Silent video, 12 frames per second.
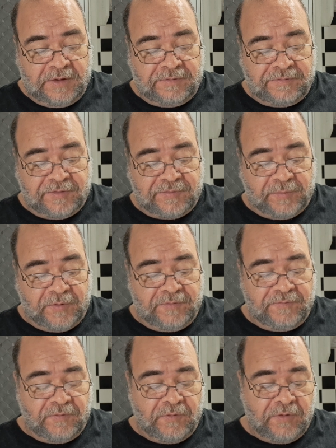
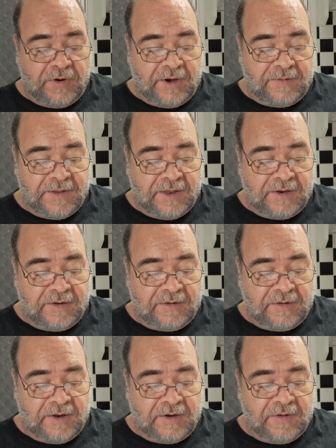6.4, and
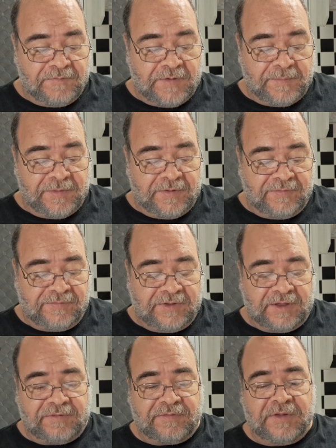then in November
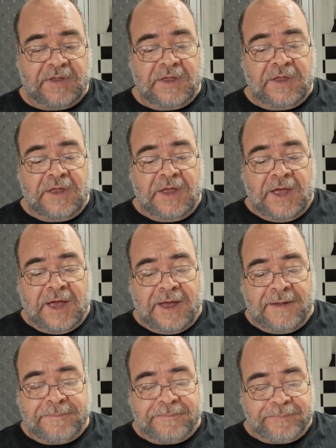6.
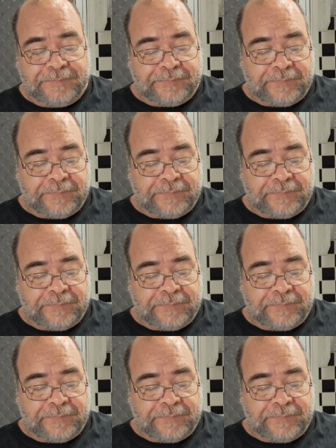My